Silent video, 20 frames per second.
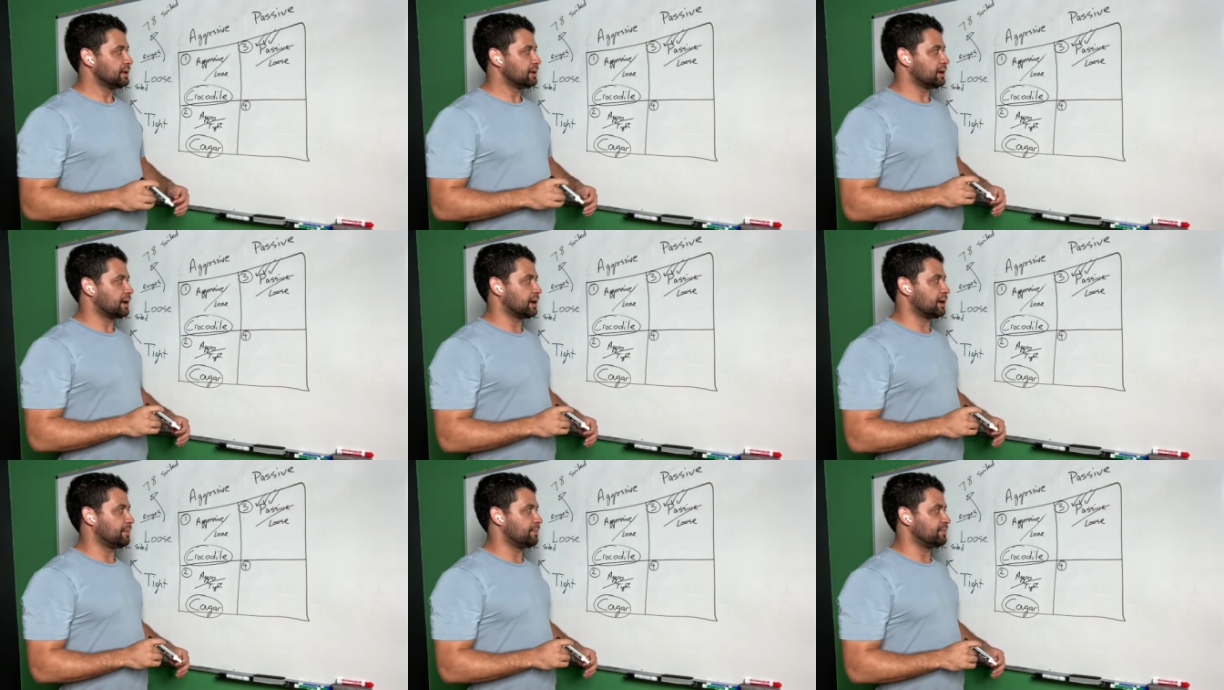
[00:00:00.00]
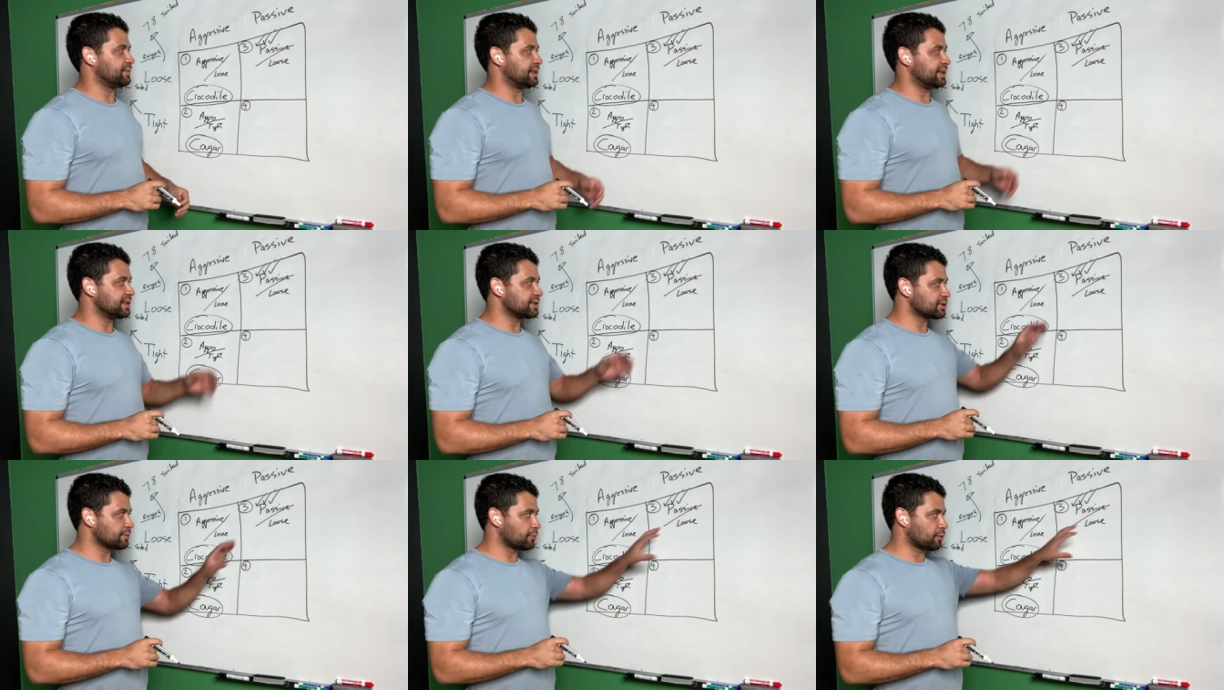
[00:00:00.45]
Um,
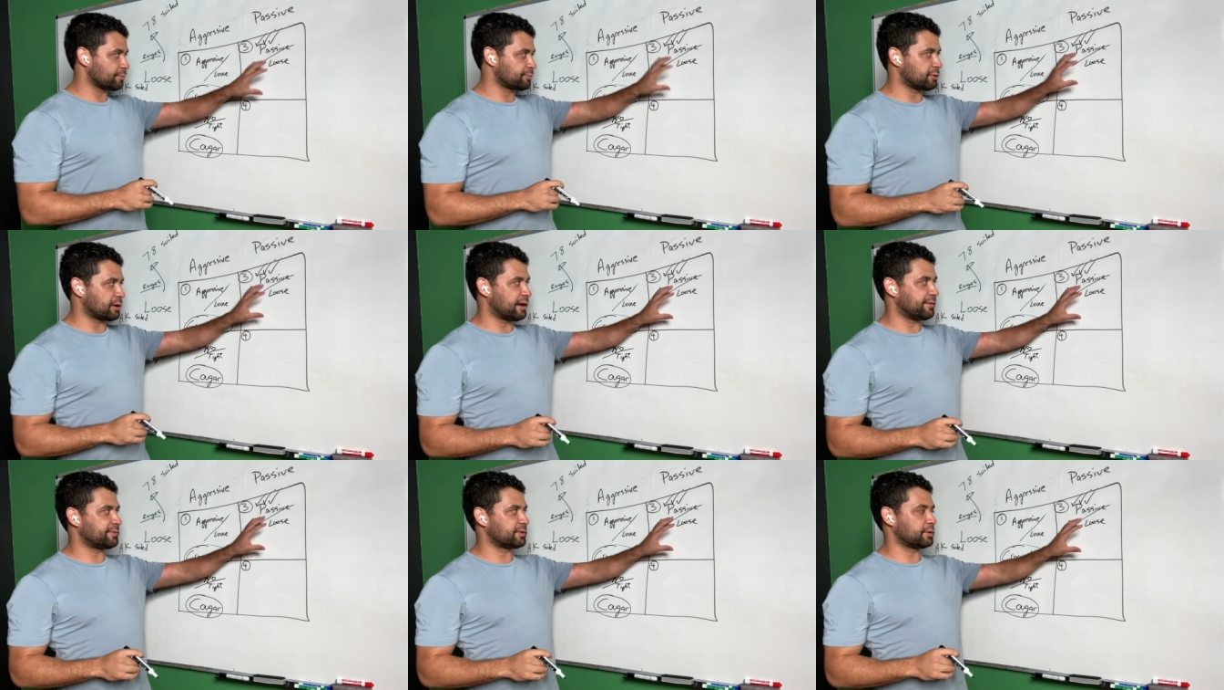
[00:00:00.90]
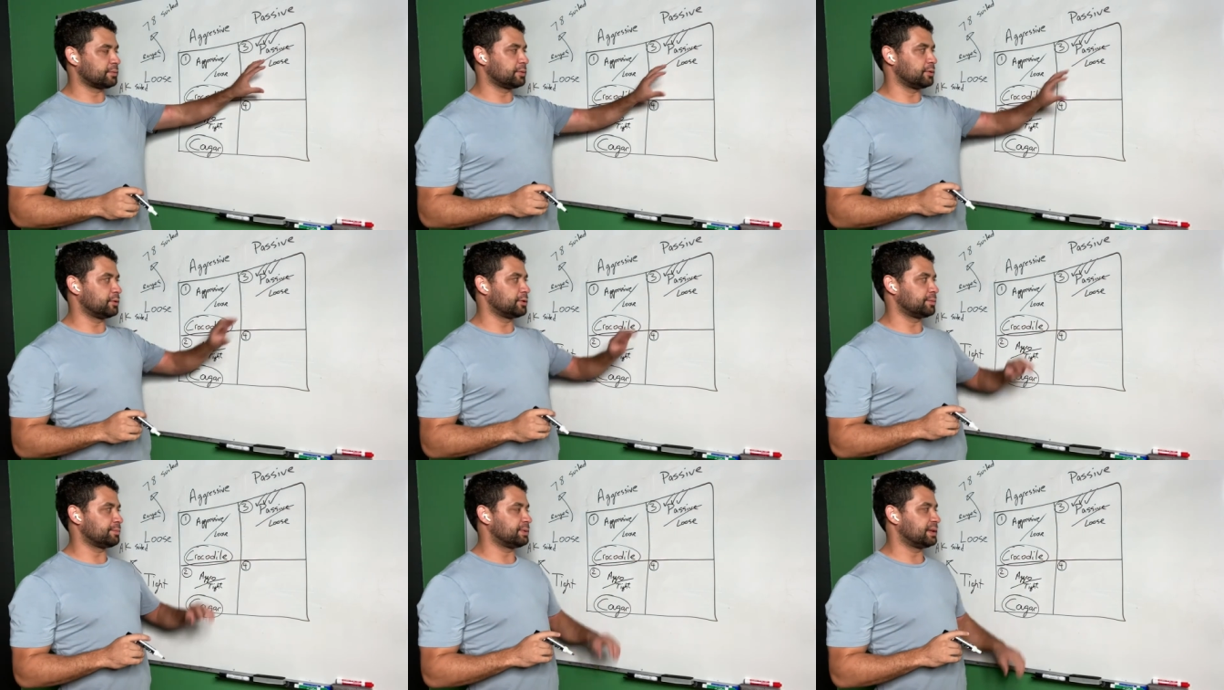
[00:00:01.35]
these are more
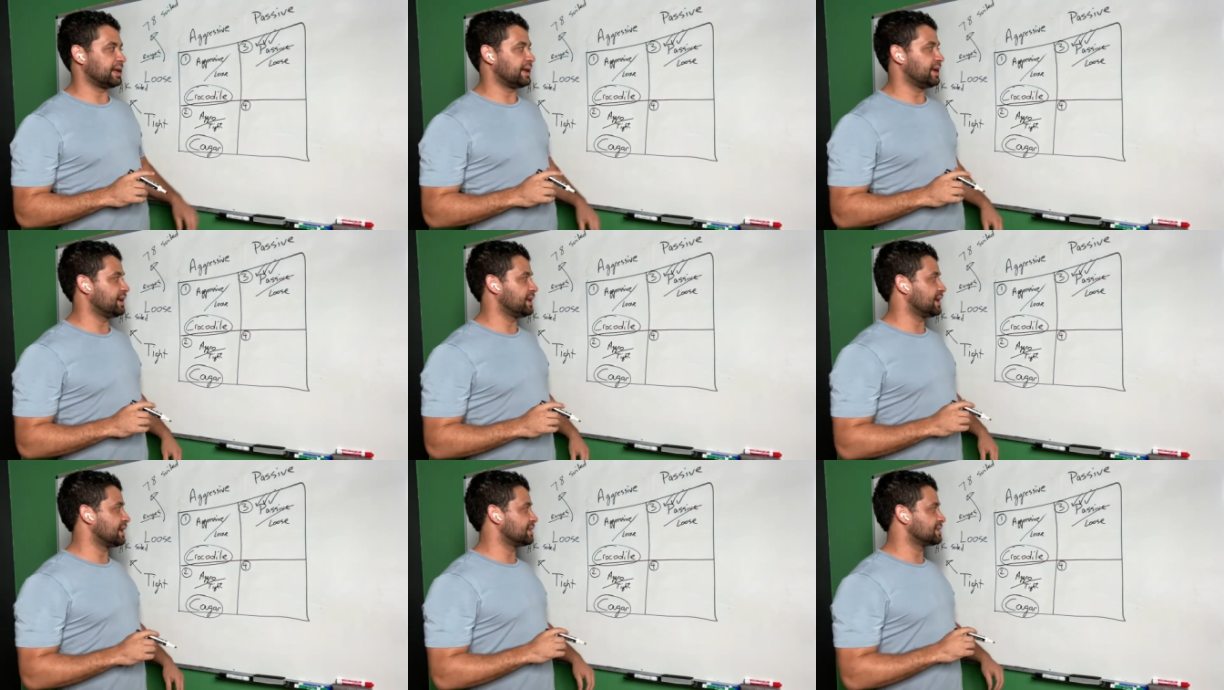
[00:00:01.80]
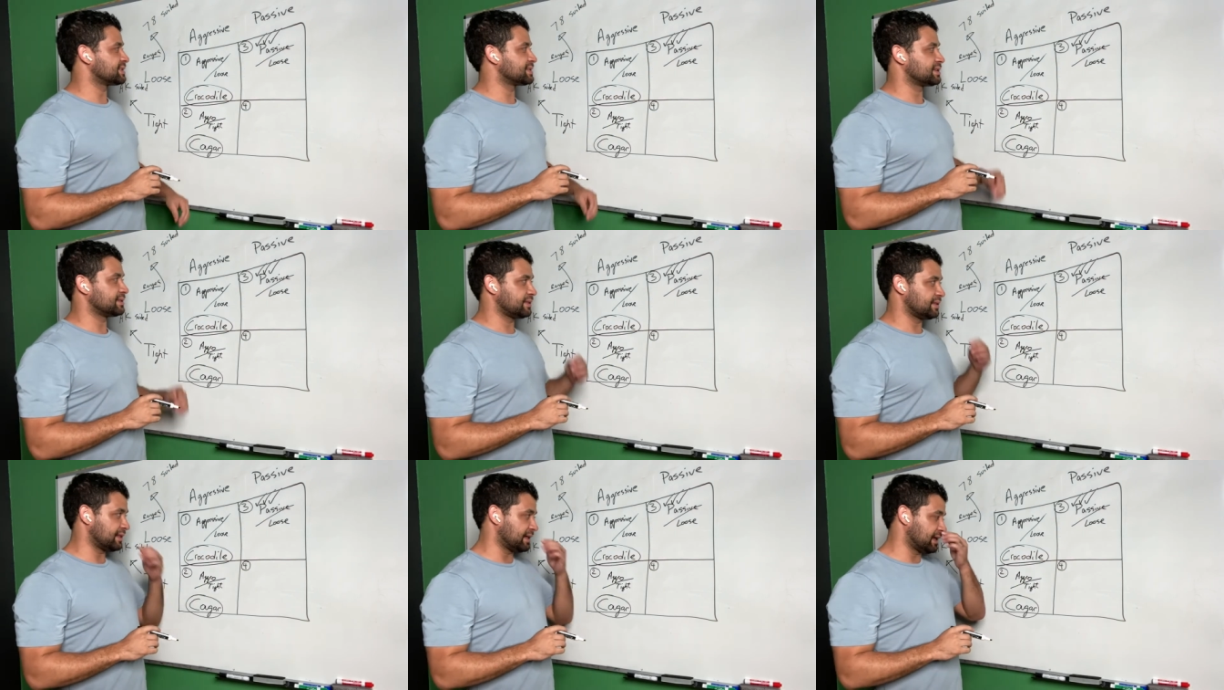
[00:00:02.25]
profitable to play
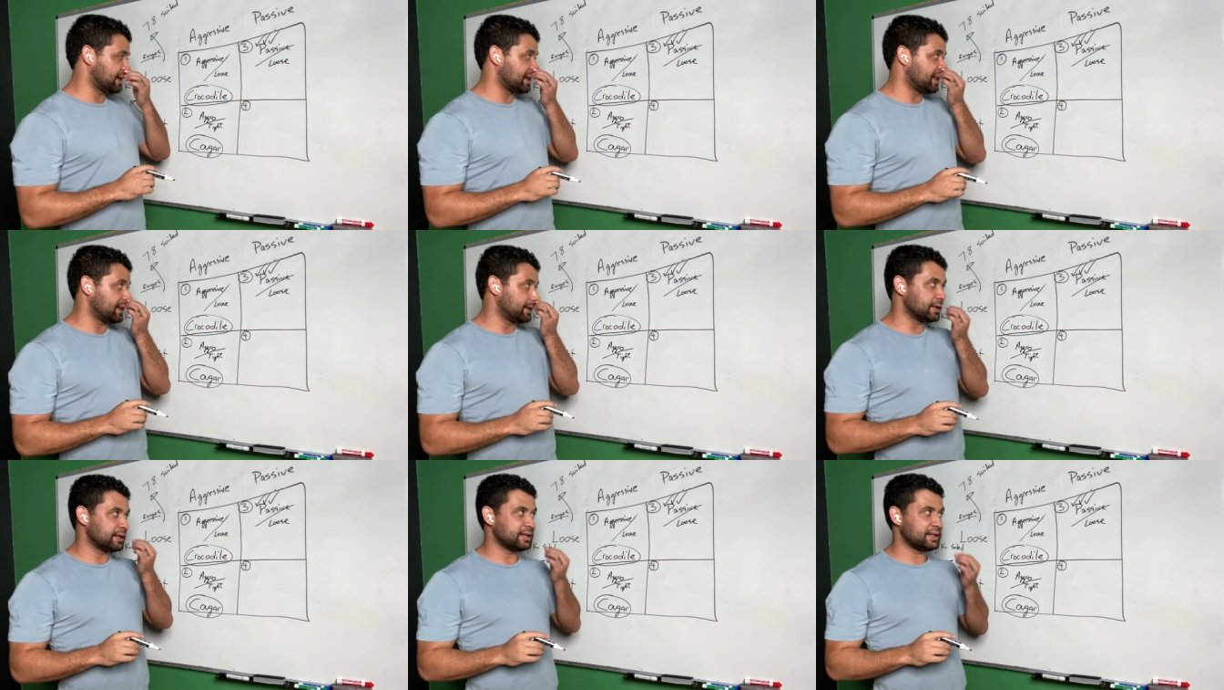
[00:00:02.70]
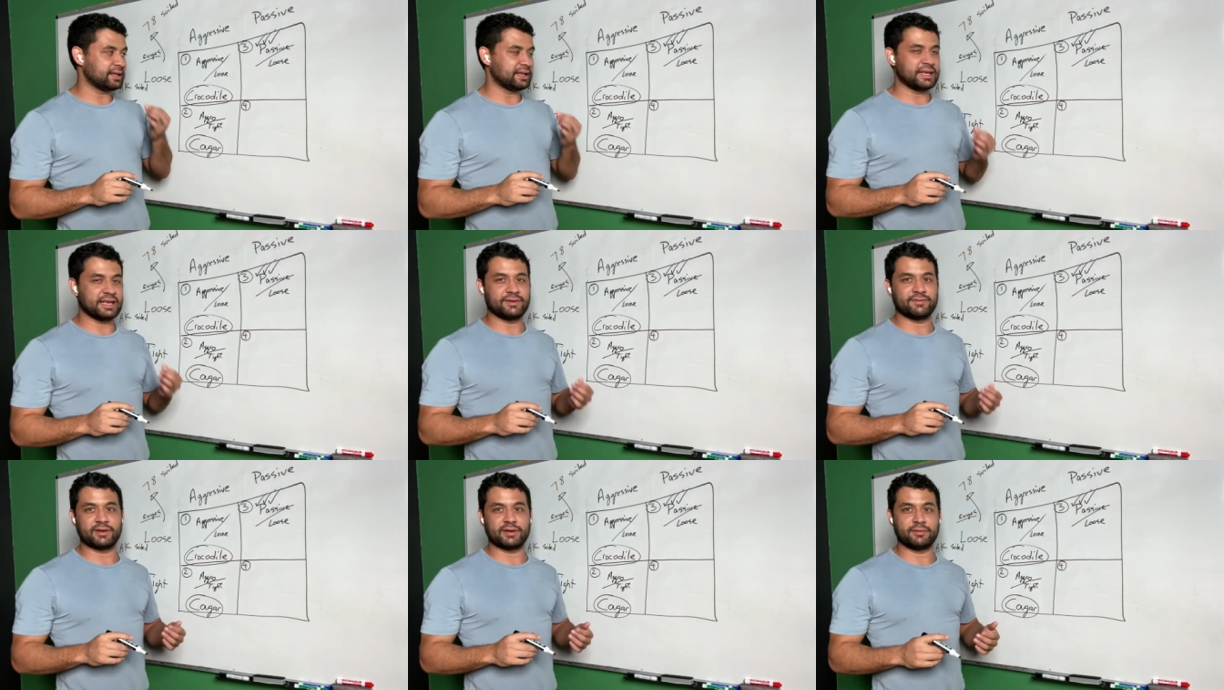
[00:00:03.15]
against than
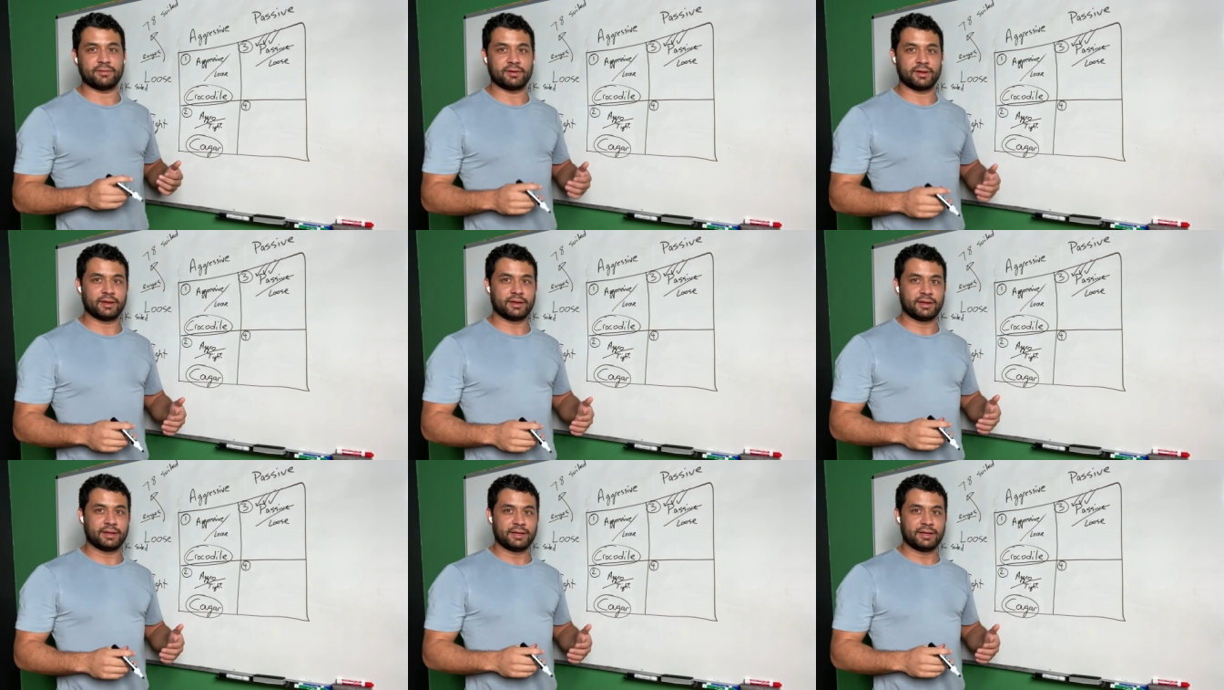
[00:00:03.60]
even